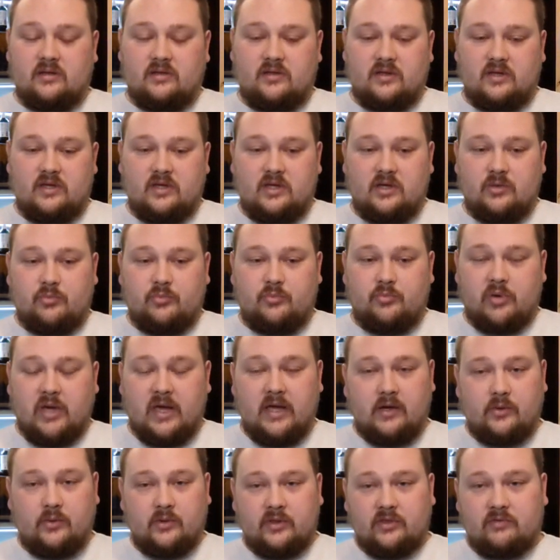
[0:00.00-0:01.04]
the
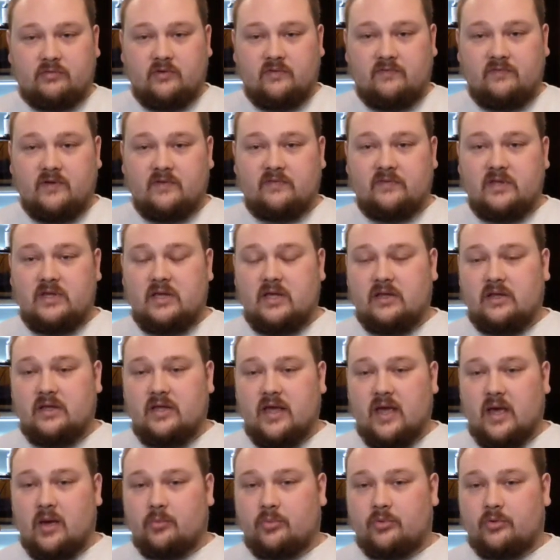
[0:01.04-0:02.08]
Penguin 350 and
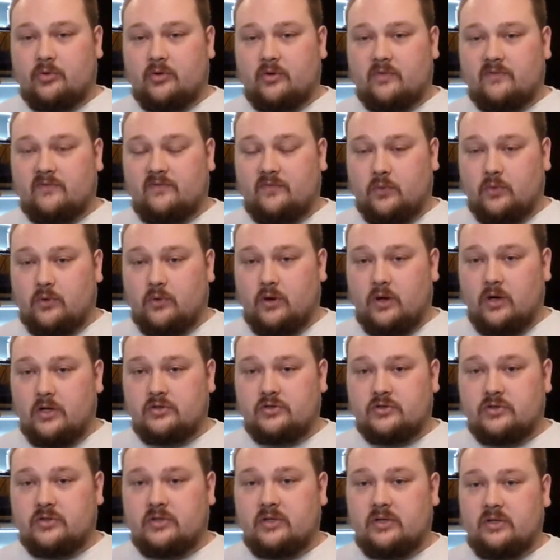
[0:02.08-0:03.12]
the Emperor
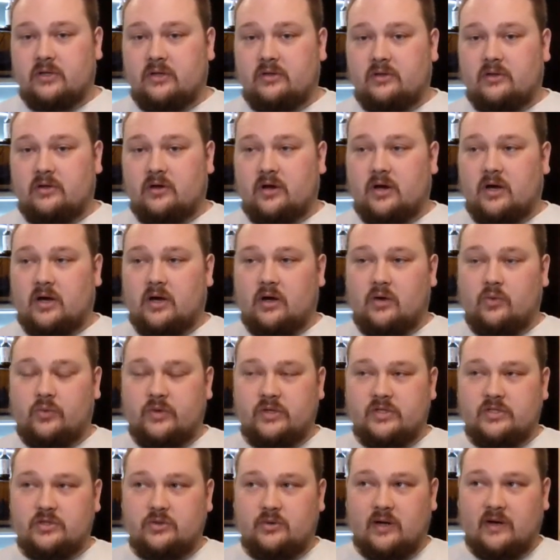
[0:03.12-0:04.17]
400, we
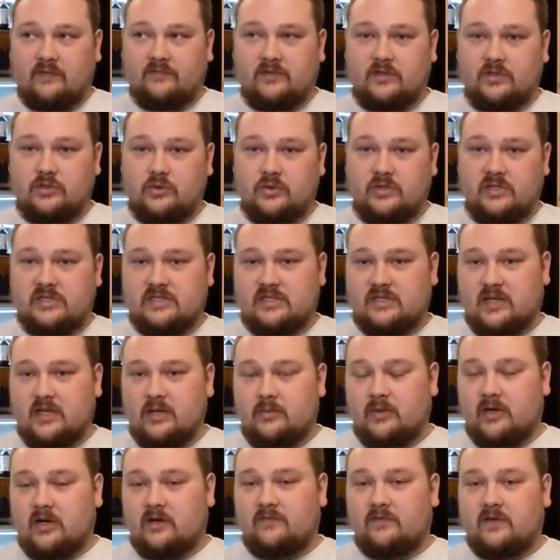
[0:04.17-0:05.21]
do have to do a slight
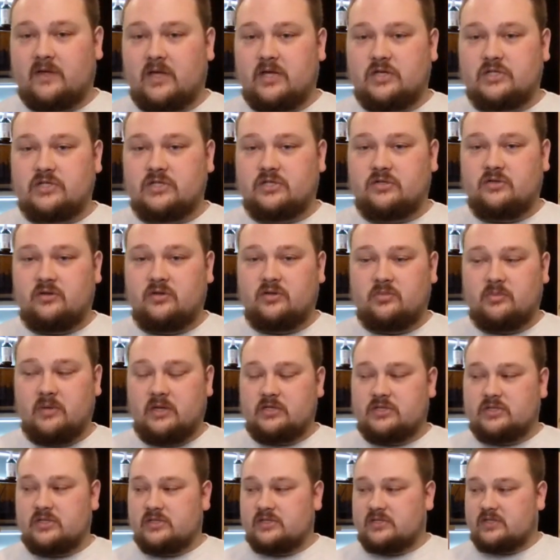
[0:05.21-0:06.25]
modification to the
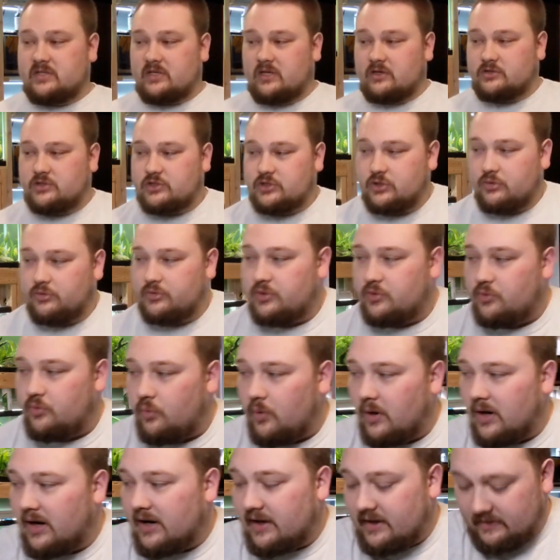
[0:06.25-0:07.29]
dimensions, and I'll show you
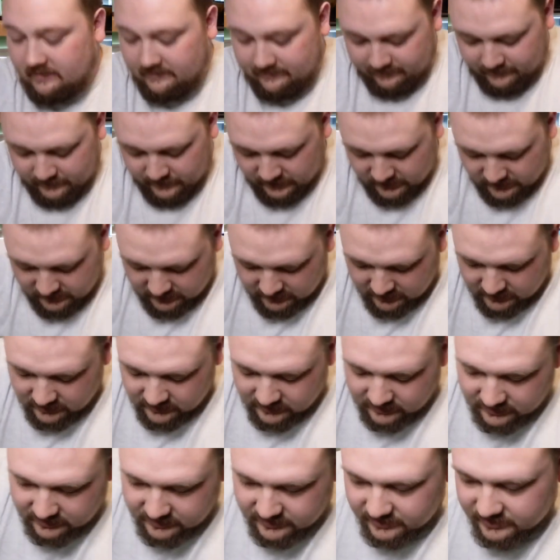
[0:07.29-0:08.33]
why.
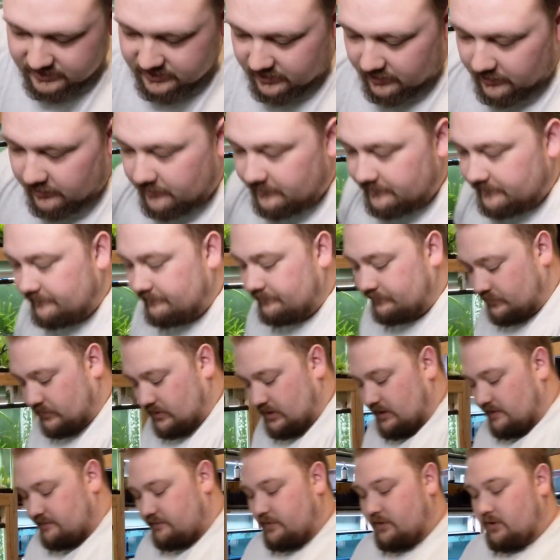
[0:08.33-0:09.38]
So
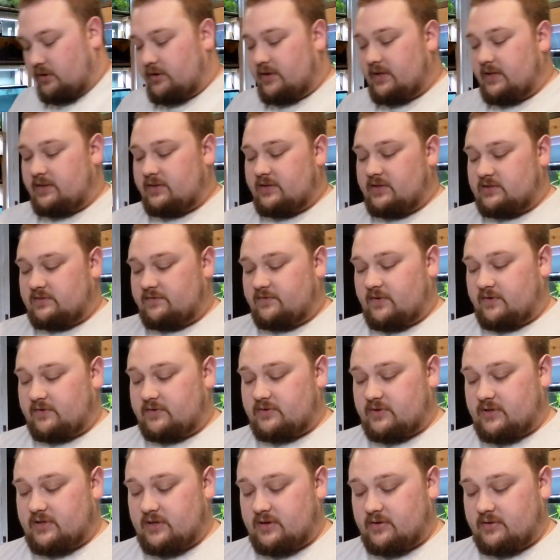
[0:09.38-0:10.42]
if we look at this
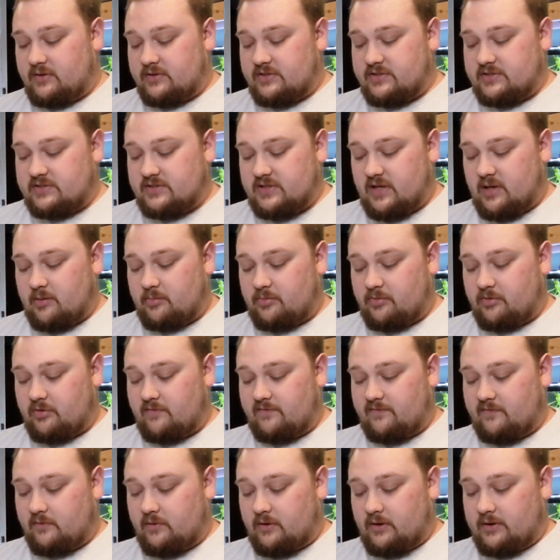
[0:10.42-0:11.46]
filter here, this is an Emperor
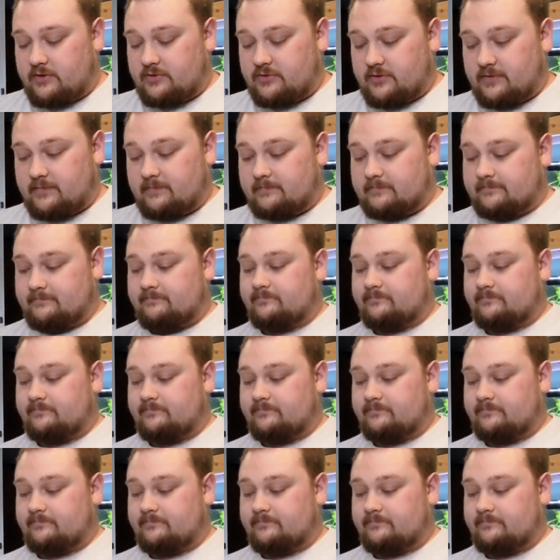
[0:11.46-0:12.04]
400.